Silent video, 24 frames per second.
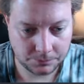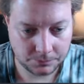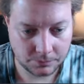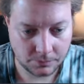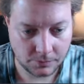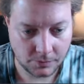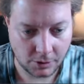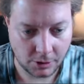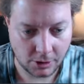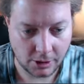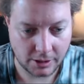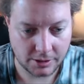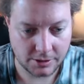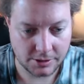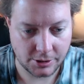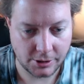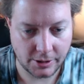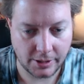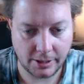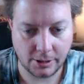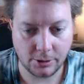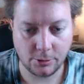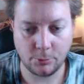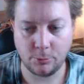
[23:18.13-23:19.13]
All right, so
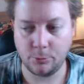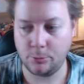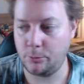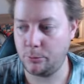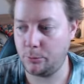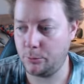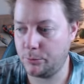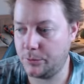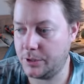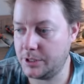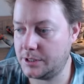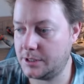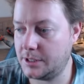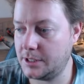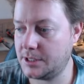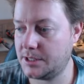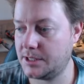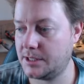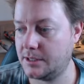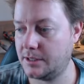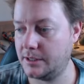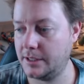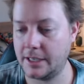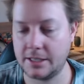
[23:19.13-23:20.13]
now
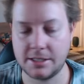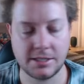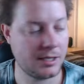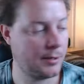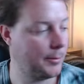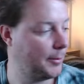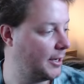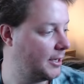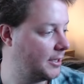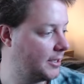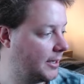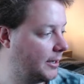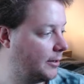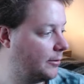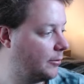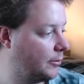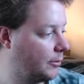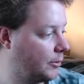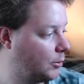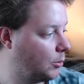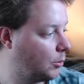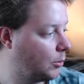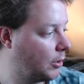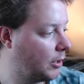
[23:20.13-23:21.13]
this next command is going to
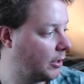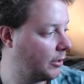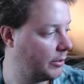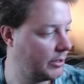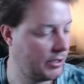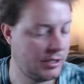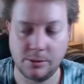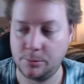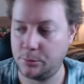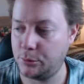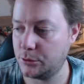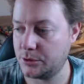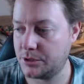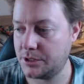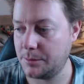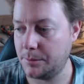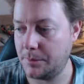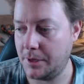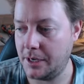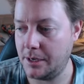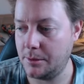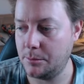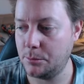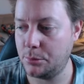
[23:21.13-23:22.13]
require us to put
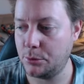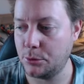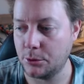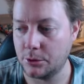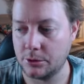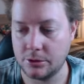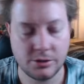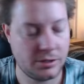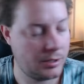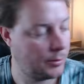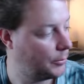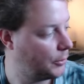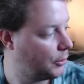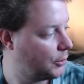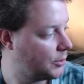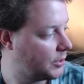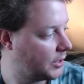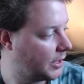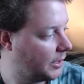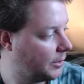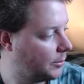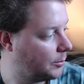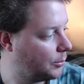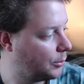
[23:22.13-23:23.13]
some input, some
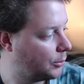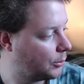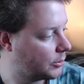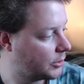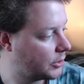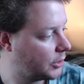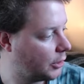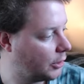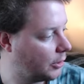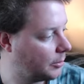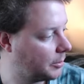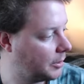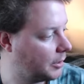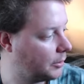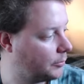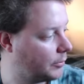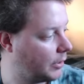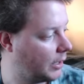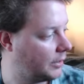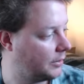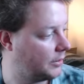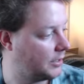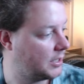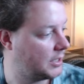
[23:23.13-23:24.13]
user input. So I'm going to
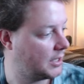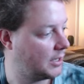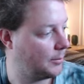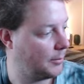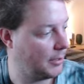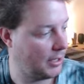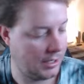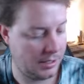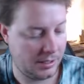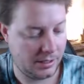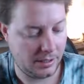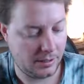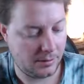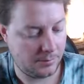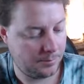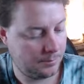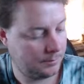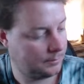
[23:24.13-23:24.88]
run this command here.